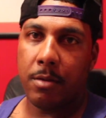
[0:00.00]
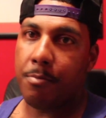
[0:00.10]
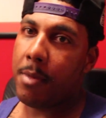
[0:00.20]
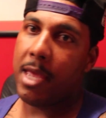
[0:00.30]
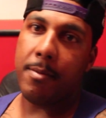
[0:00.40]

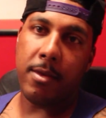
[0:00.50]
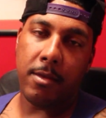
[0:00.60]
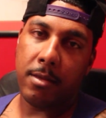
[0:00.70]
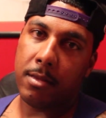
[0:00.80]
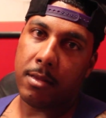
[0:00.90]
maybe
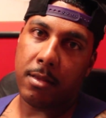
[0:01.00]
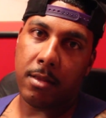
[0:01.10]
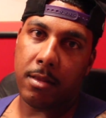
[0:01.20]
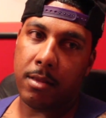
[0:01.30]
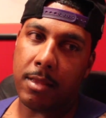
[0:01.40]

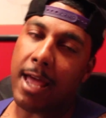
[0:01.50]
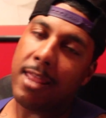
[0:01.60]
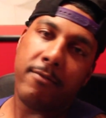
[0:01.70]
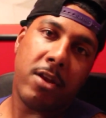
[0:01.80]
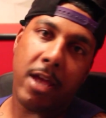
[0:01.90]
not
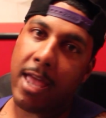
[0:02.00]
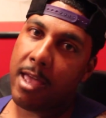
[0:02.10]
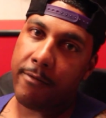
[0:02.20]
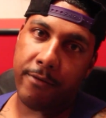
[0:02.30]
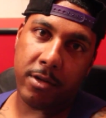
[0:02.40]
even a
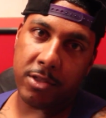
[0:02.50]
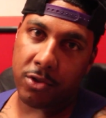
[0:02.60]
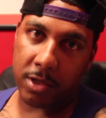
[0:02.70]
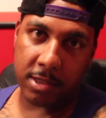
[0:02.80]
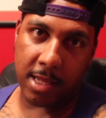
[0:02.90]
handful of
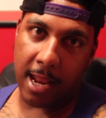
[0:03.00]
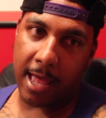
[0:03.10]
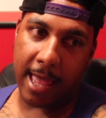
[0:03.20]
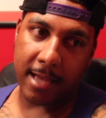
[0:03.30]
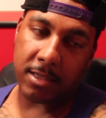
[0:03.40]
joints that
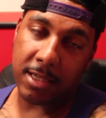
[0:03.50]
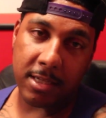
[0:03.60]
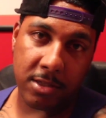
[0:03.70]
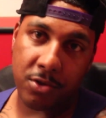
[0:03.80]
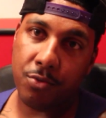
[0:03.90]
I actually
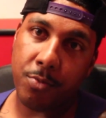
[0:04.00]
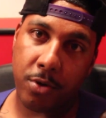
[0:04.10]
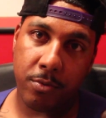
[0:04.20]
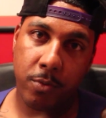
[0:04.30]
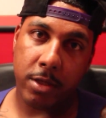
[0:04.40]
listened to
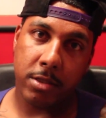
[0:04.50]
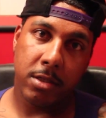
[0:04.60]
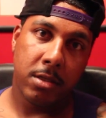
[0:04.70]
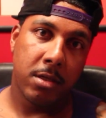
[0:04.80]
more than once.